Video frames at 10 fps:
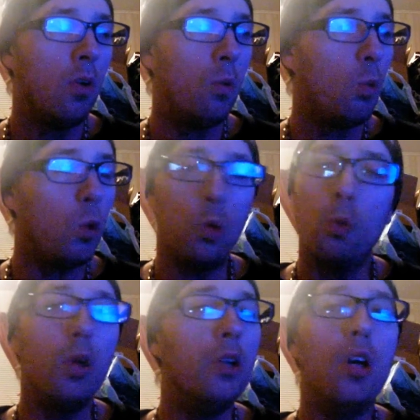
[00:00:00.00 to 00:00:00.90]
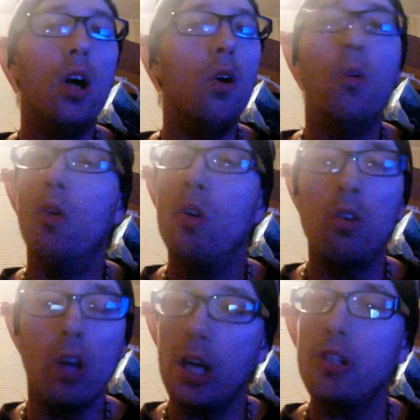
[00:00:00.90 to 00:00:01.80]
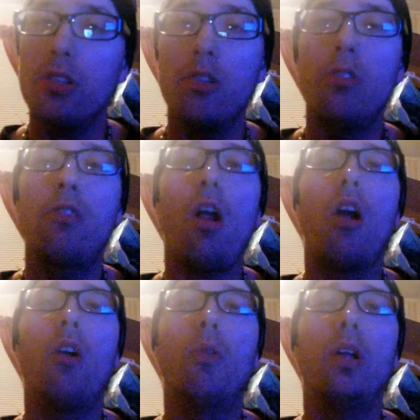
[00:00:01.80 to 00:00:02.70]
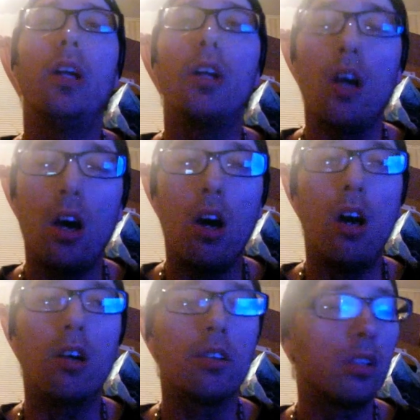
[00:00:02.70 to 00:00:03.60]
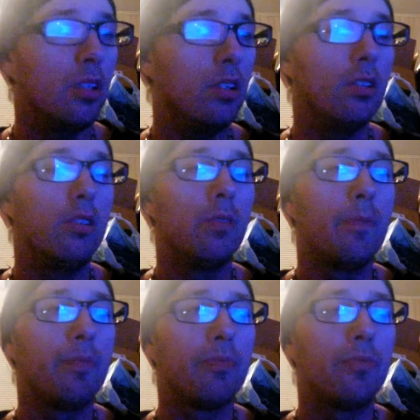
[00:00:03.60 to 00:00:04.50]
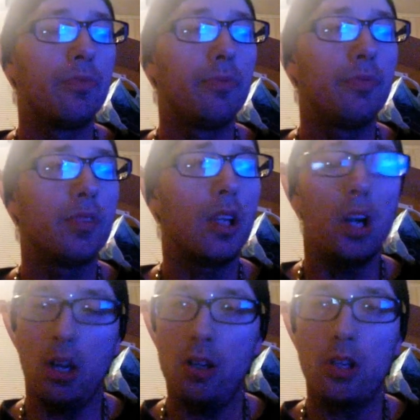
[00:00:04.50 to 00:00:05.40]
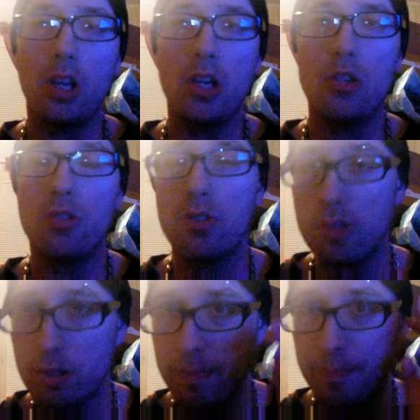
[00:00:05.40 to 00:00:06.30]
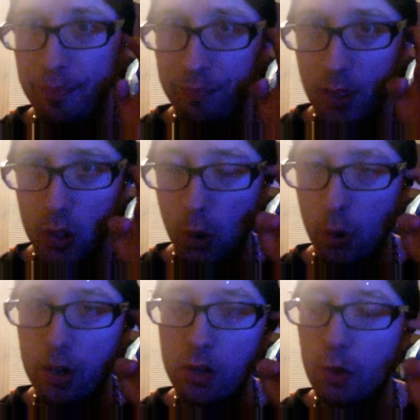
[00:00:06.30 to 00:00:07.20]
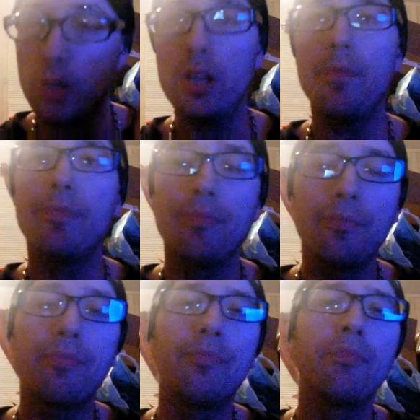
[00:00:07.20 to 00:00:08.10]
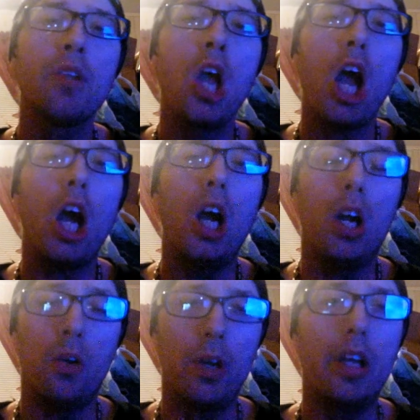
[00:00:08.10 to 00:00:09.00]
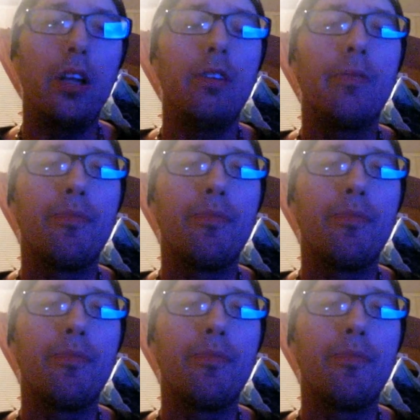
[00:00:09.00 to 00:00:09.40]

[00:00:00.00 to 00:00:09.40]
we, we know elections are rigged, uh, you know, other countries, North Korea, Iran,